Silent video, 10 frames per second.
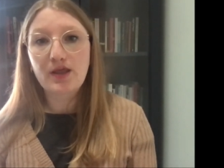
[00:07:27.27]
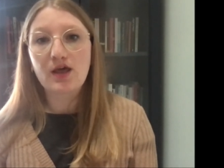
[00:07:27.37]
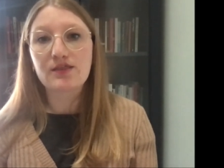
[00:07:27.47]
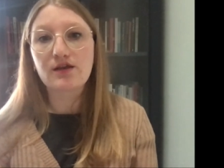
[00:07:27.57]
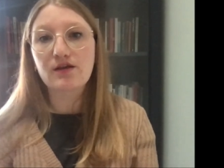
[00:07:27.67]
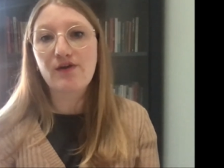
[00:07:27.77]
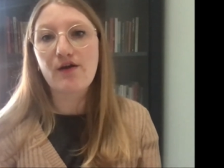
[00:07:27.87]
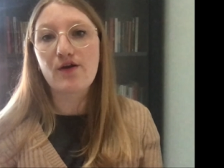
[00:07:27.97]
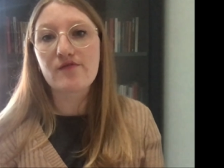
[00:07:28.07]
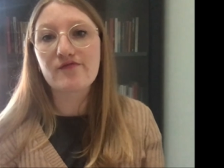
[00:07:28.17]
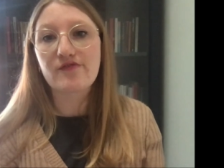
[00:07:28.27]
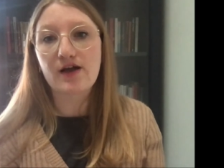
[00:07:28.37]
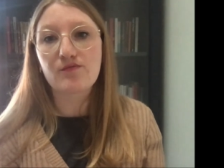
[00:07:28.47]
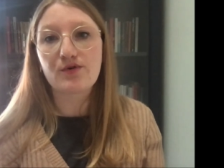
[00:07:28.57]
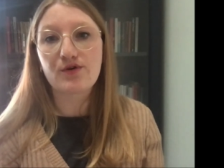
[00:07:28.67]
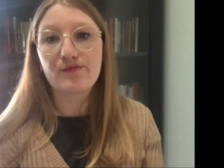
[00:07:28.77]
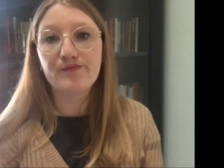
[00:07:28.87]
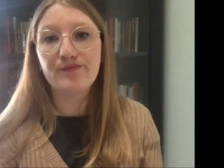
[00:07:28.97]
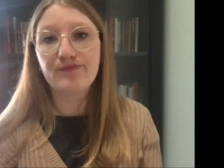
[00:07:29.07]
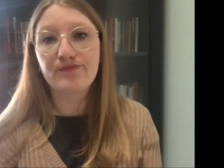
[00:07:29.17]
I think of our own flagpole
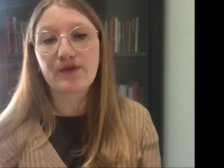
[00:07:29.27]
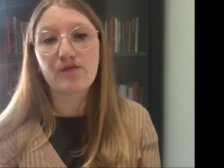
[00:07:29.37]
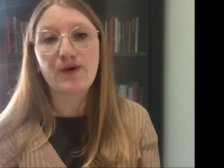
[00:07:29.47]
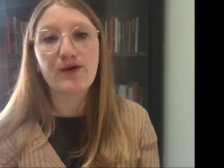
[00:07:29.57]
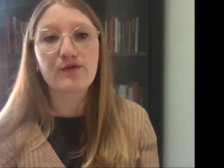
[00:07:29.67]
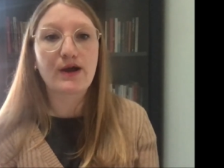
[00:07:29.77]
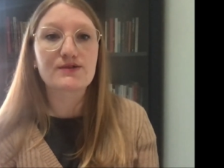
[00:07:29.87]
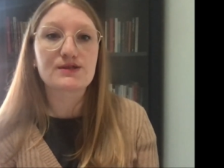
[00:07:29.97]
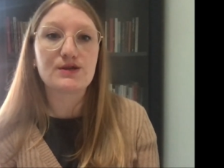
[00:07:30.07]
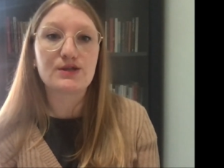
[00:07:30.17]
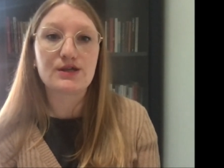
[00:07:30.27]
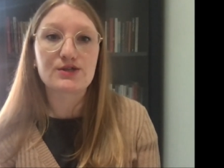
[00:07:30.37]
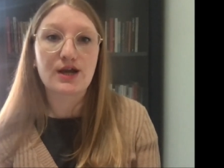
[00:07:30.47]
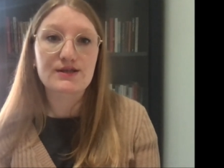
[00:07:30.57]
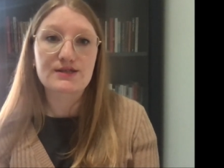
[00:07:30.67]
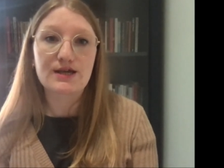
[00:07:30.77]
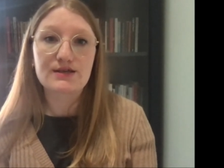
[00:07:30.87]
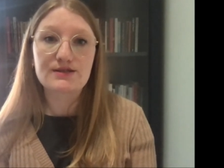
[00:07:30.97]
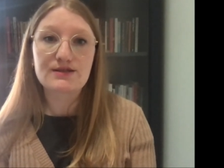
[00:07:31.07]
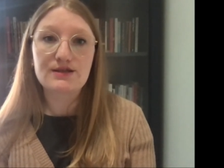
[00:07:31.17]
and whereabouts the Union Jack
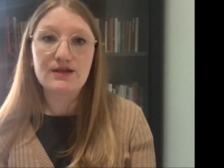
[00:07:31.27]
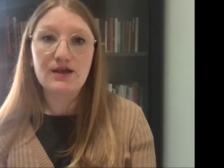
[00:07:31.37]
sits